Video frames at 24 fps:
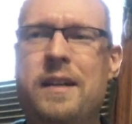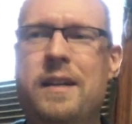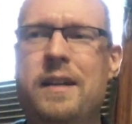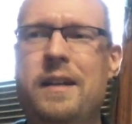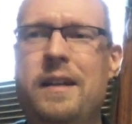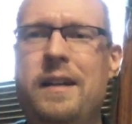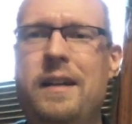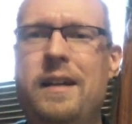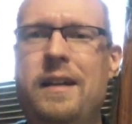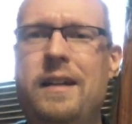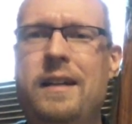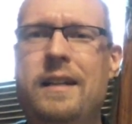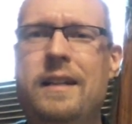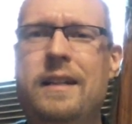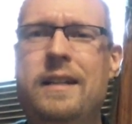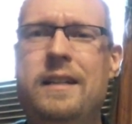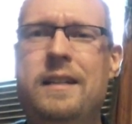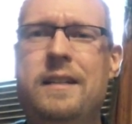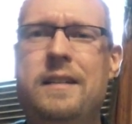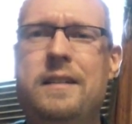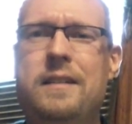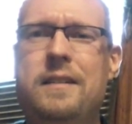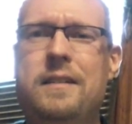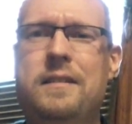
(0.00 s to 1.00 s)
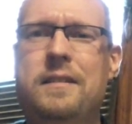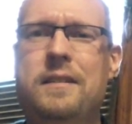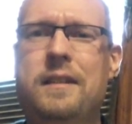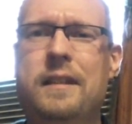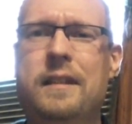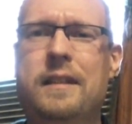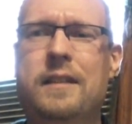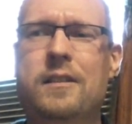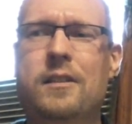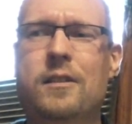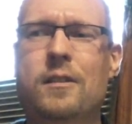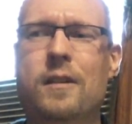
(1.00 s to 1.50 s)
and I get into
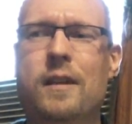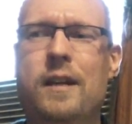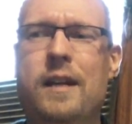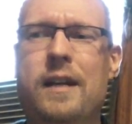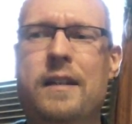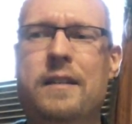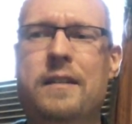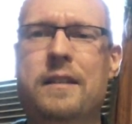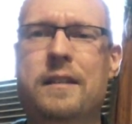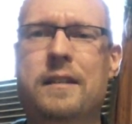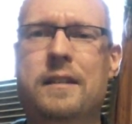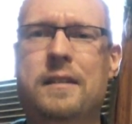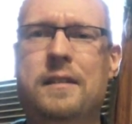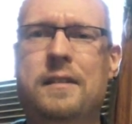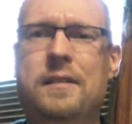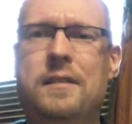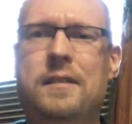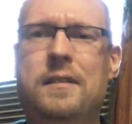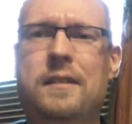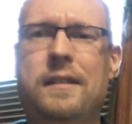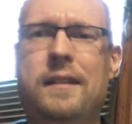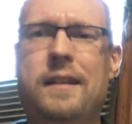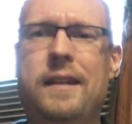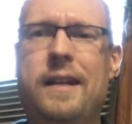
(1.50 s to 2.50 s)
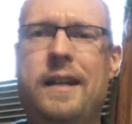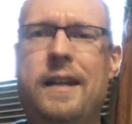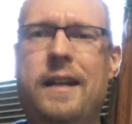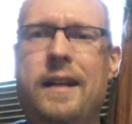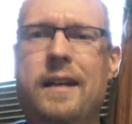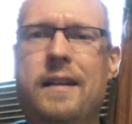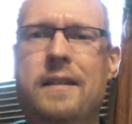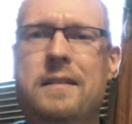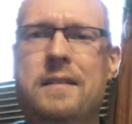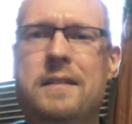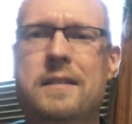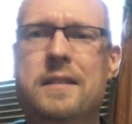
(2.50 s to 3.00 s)
secular ethics,
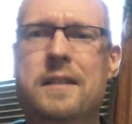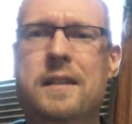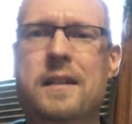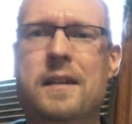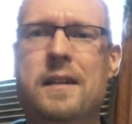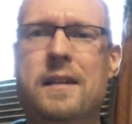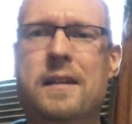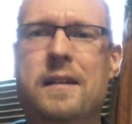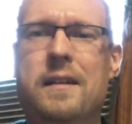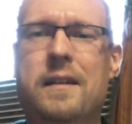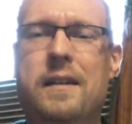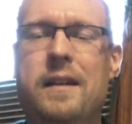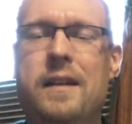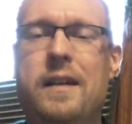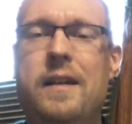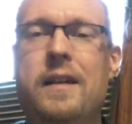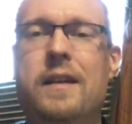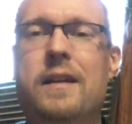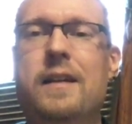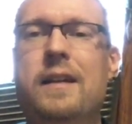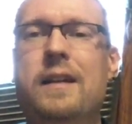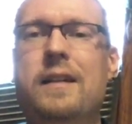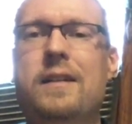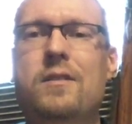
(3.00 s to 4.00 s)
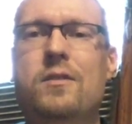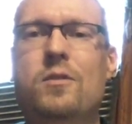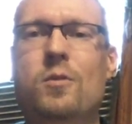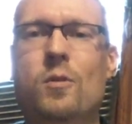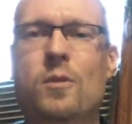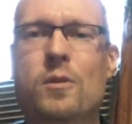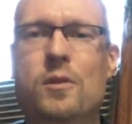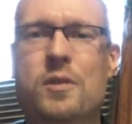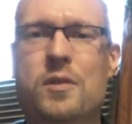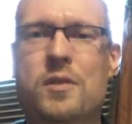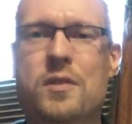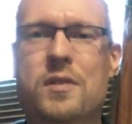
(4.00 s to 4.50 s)
and I
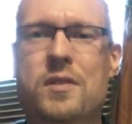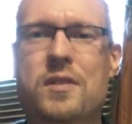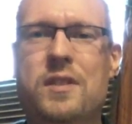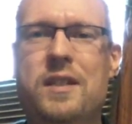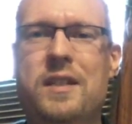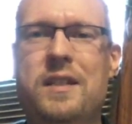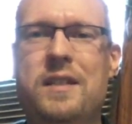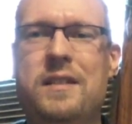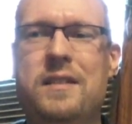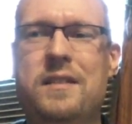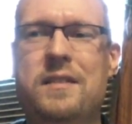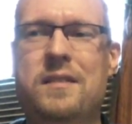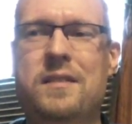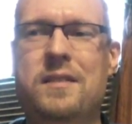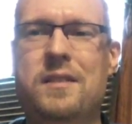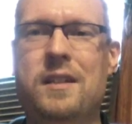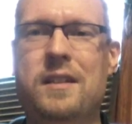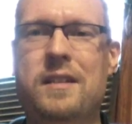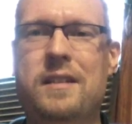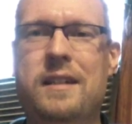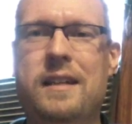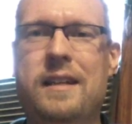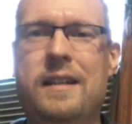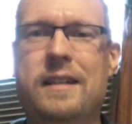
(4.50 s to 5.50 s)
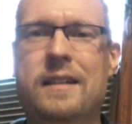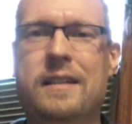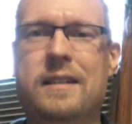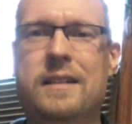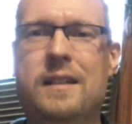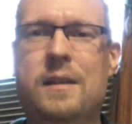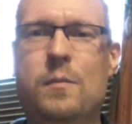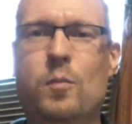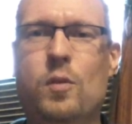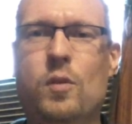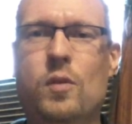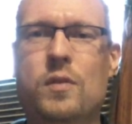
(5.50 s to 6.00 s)
endorse the Satanic
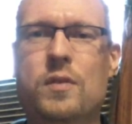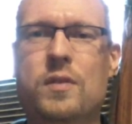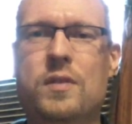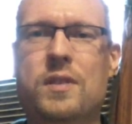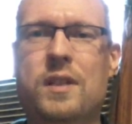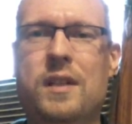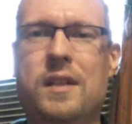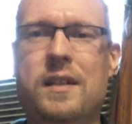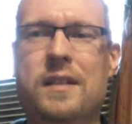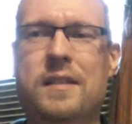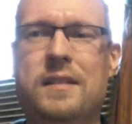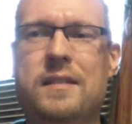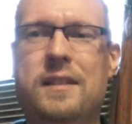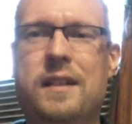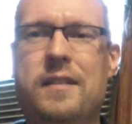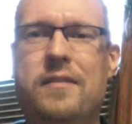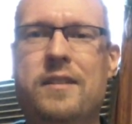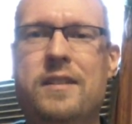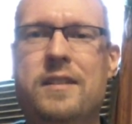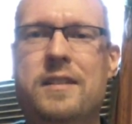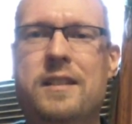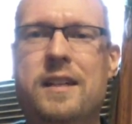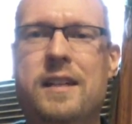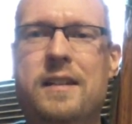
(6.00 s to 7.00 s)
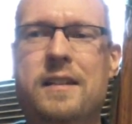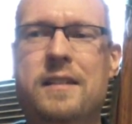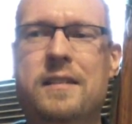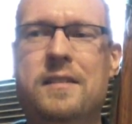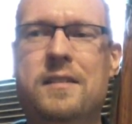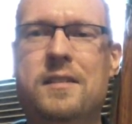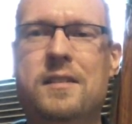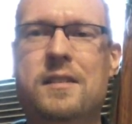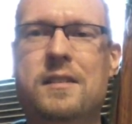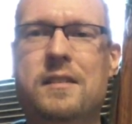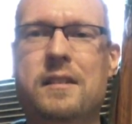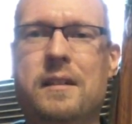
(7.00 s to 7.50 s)
Temple's 7
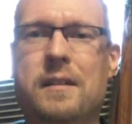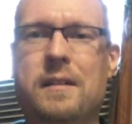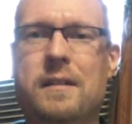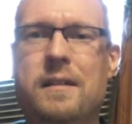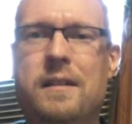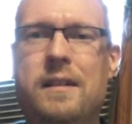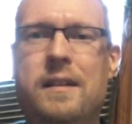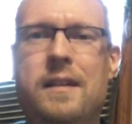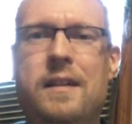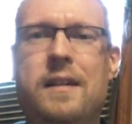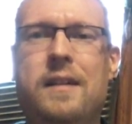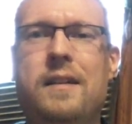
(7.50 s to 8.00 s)
tenets in there.